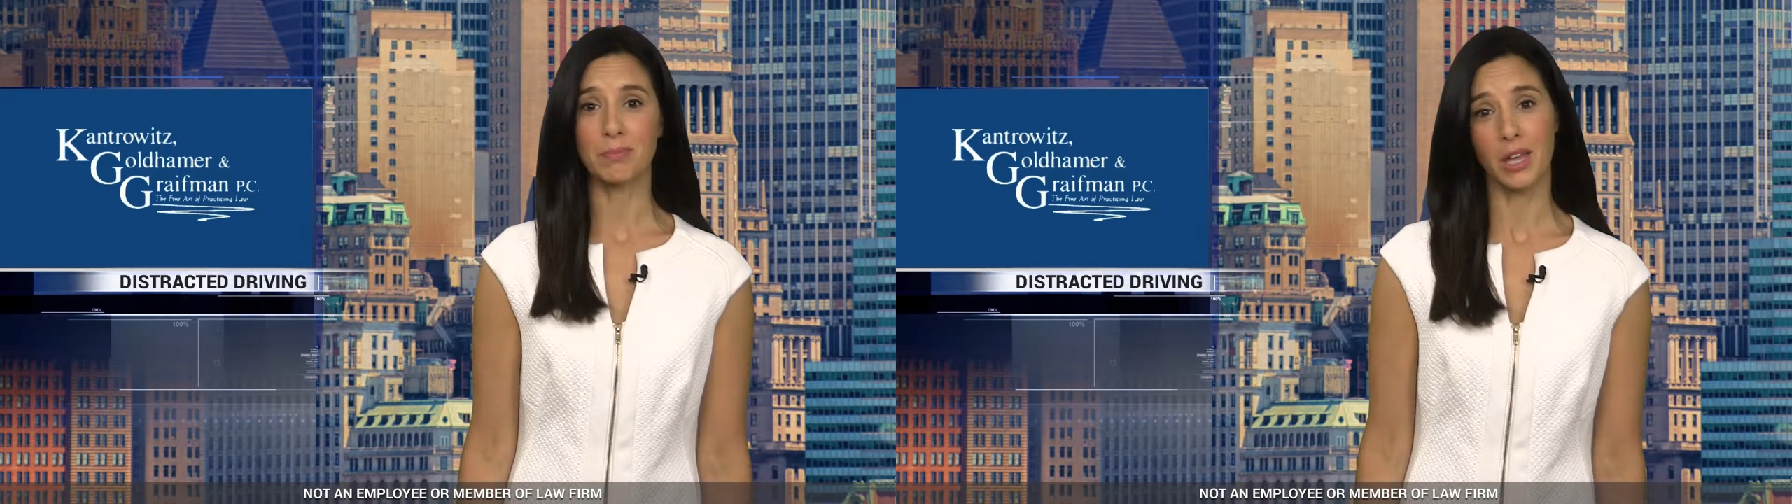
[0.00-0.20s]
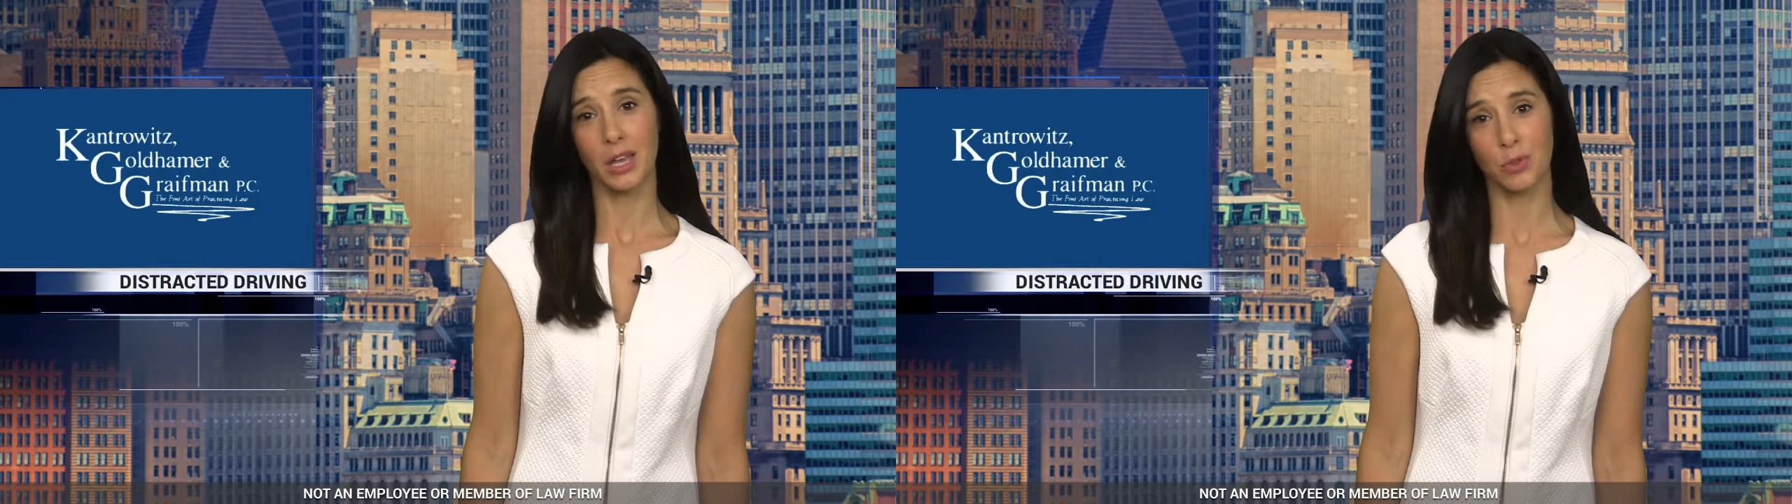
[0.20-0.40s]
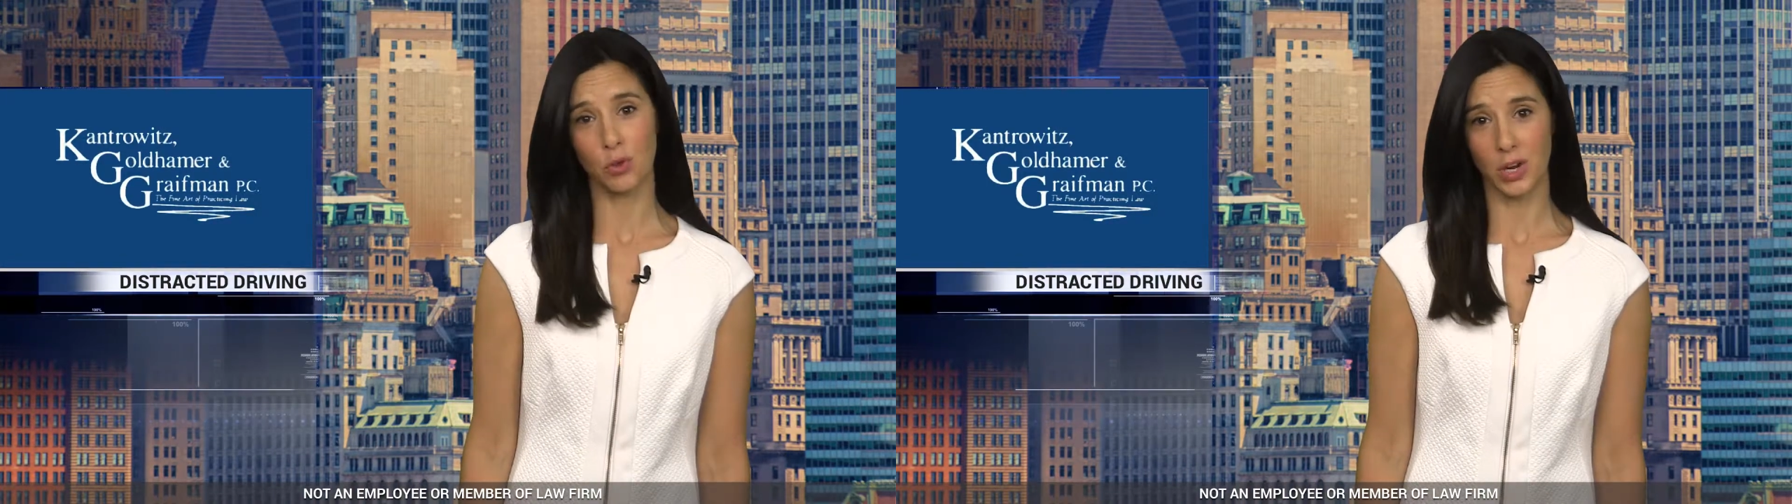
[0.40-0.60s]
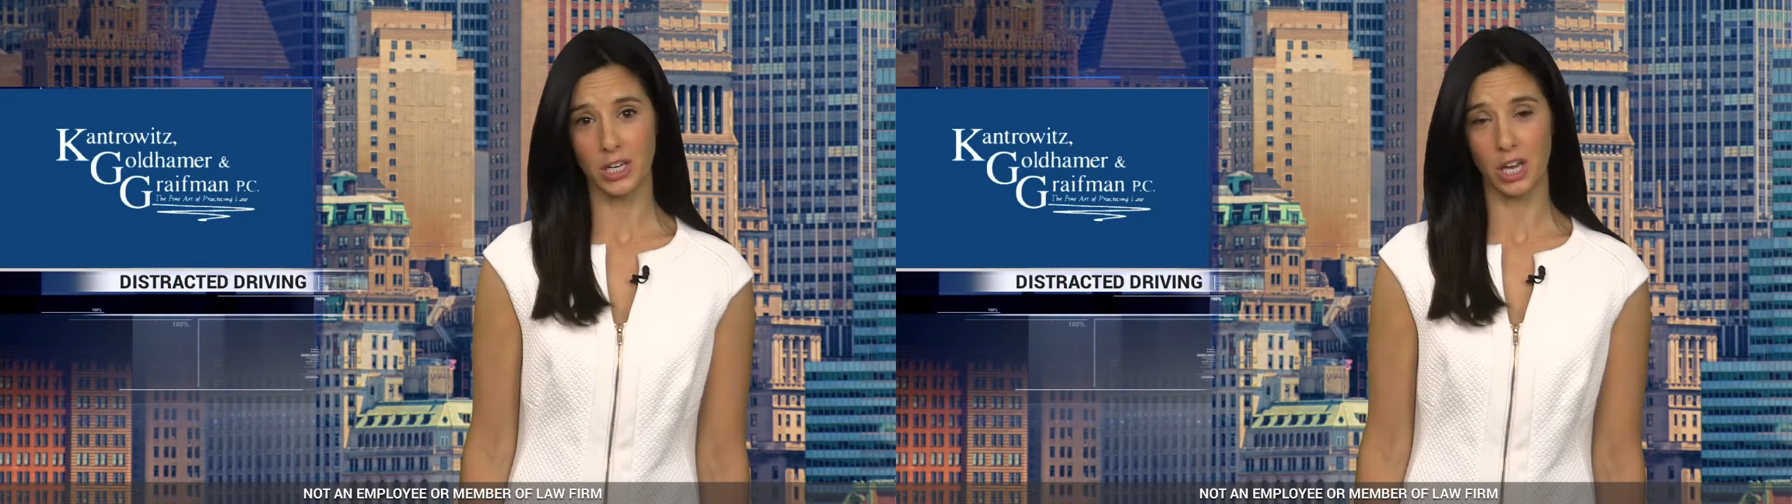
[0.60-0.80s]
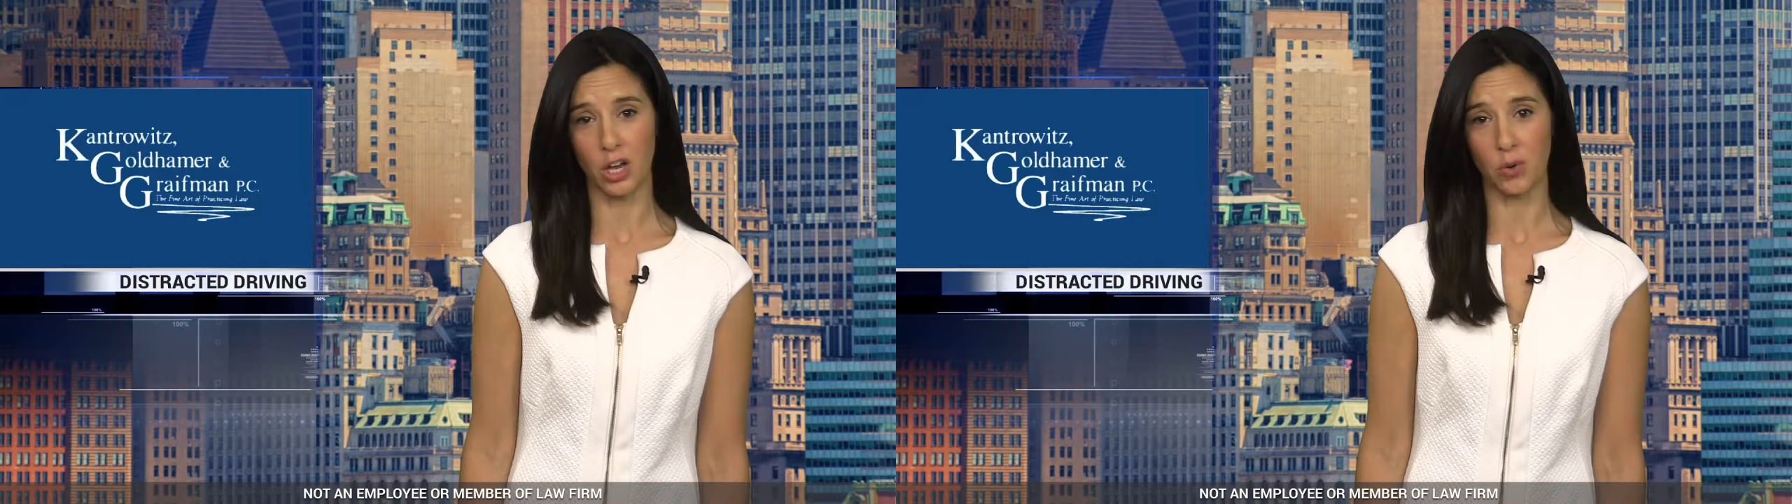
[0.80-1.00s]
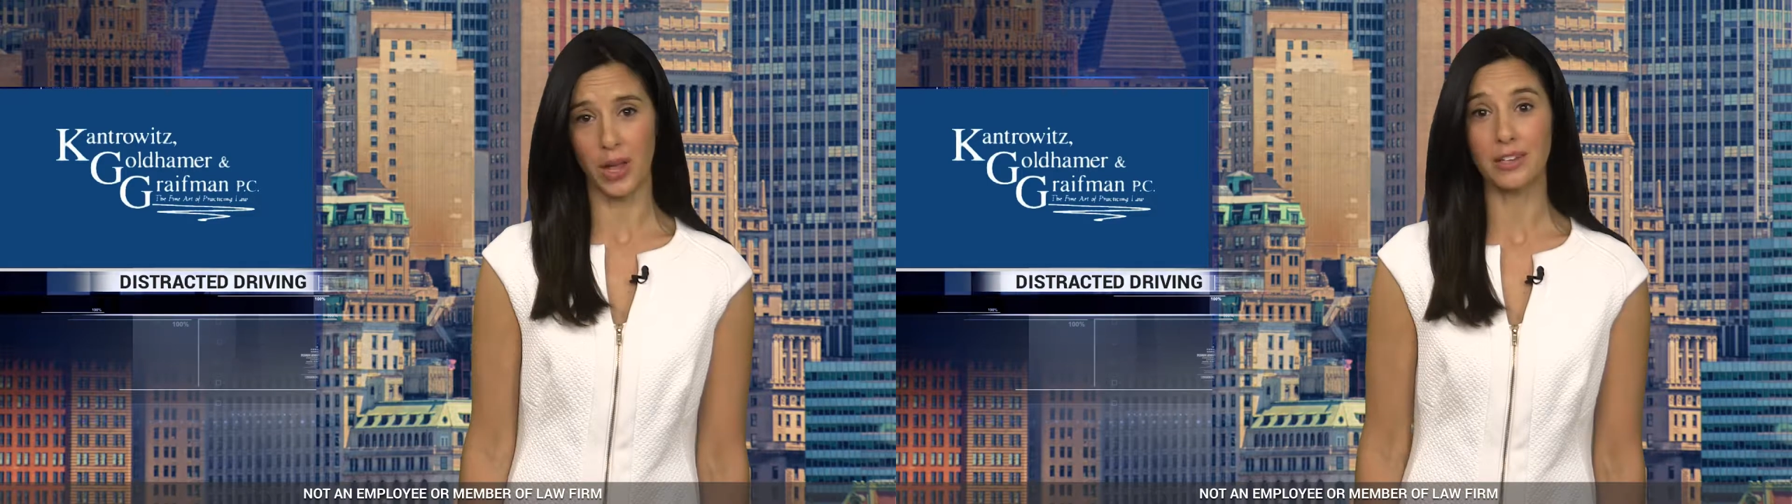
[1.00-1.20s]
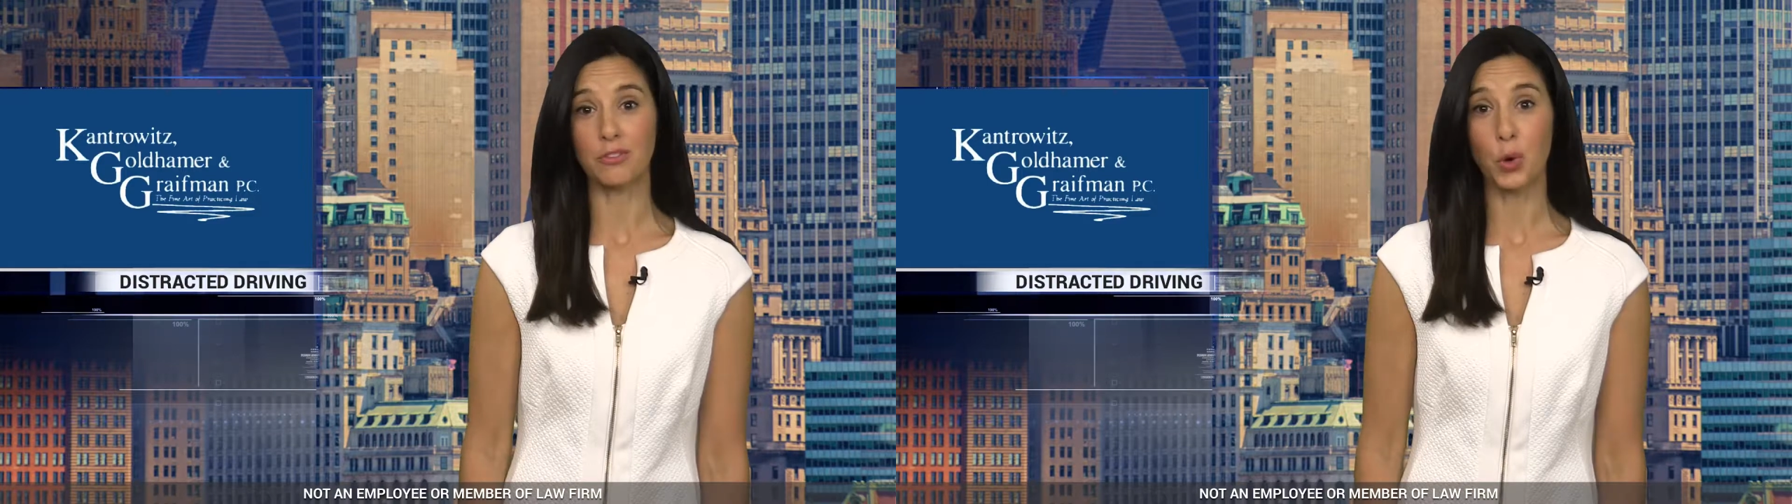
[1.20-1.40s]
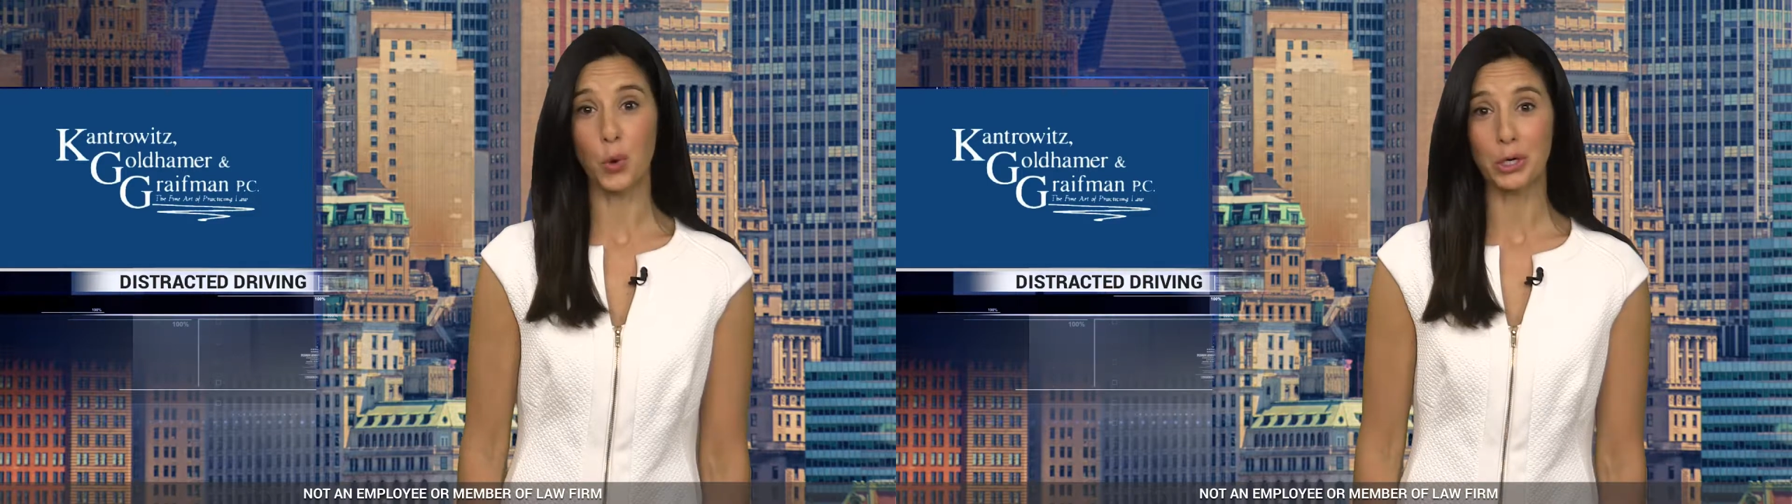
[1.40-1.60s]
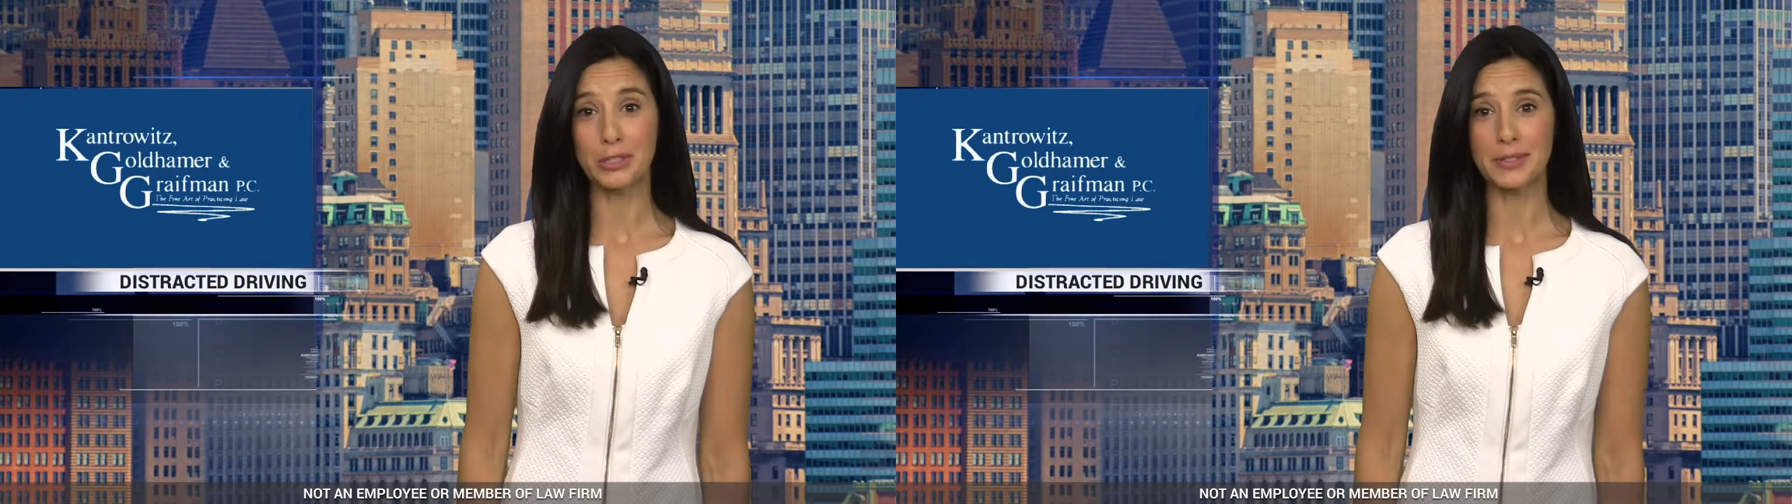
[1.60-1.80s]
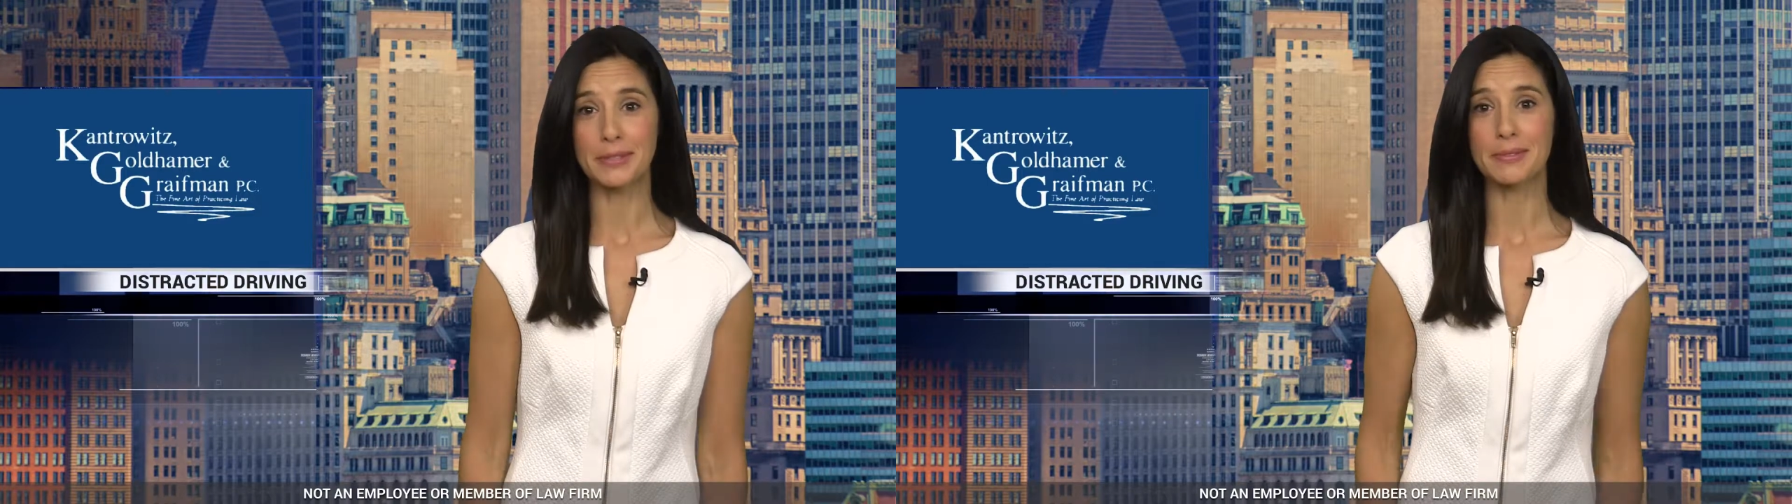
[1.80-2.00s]
playing with the radio, and of
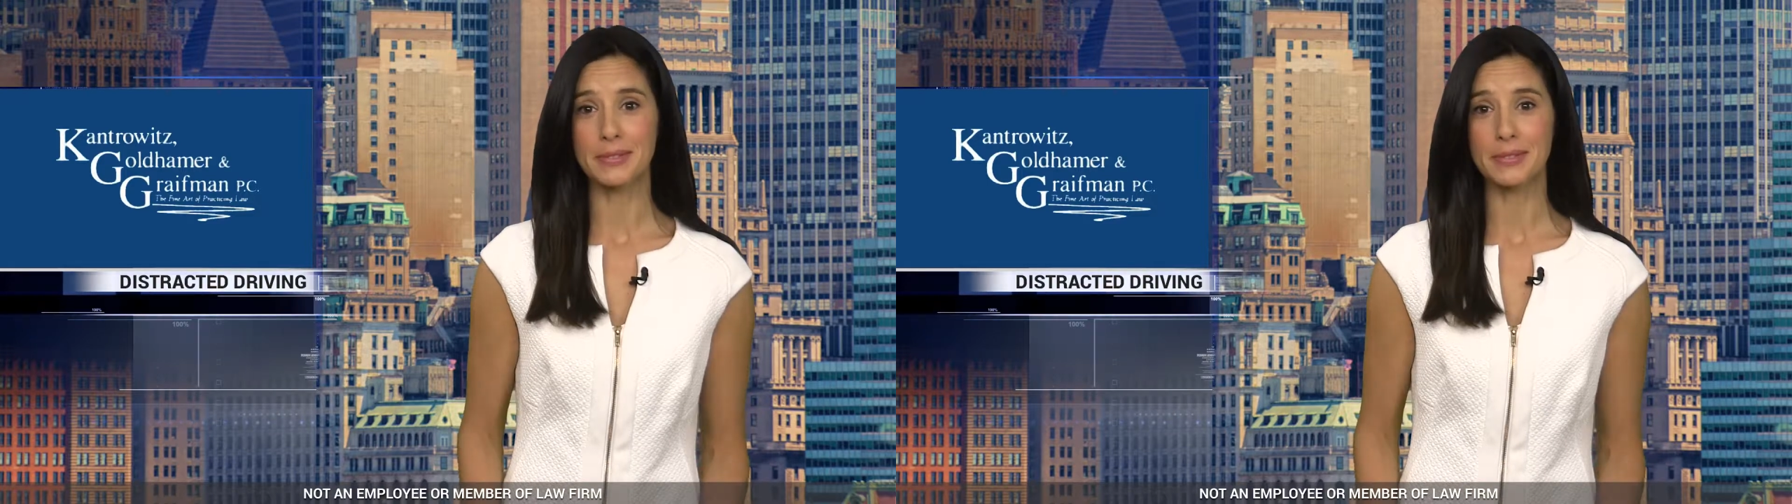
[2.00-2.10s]
course,